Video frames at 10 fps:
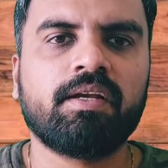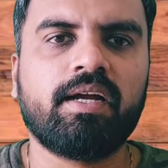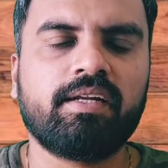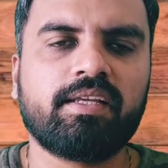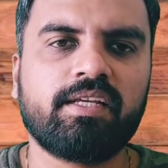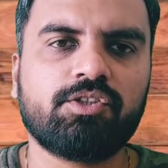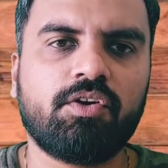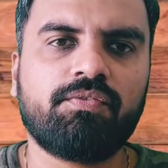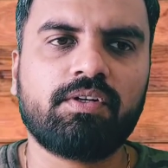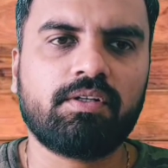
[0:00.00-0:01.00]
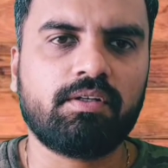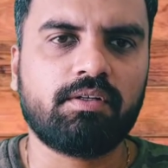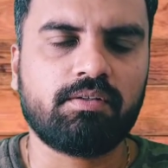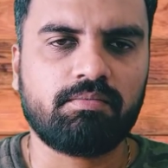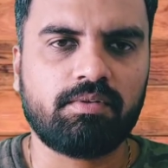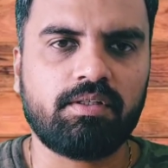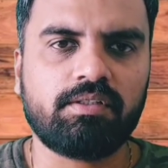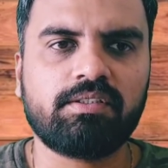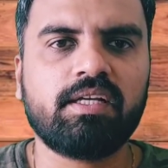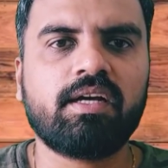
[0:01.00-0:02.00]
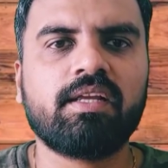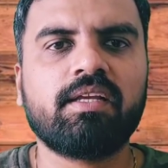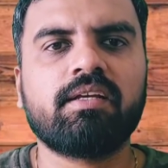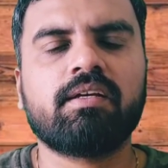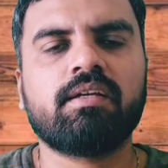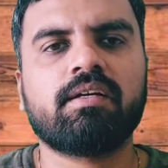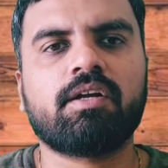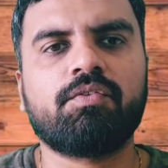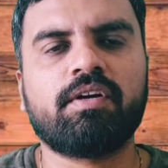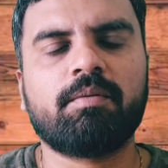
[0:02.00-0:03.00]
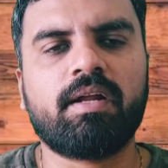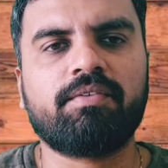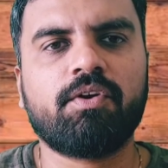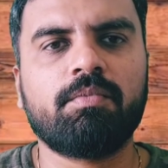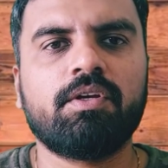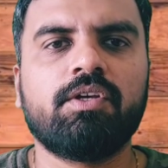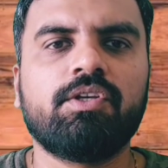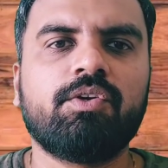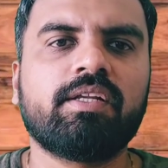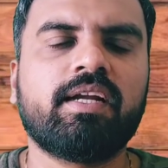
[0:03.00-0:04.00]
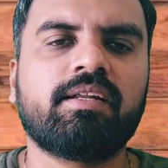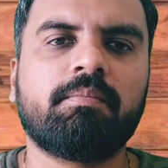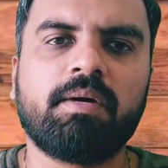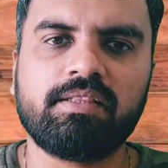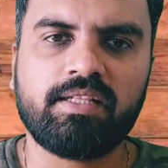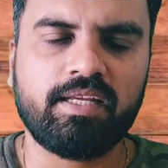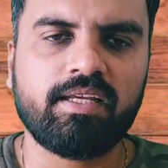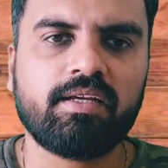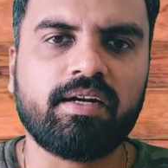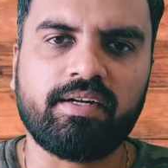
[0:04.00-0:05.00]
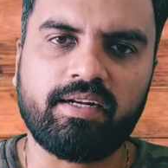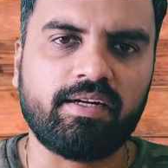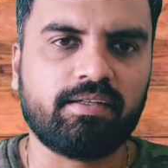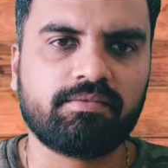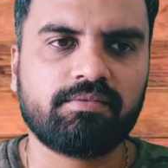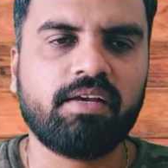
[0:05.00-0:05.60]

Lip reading: And in case of CRE crowdfunded platform, you will get monthly rental yield.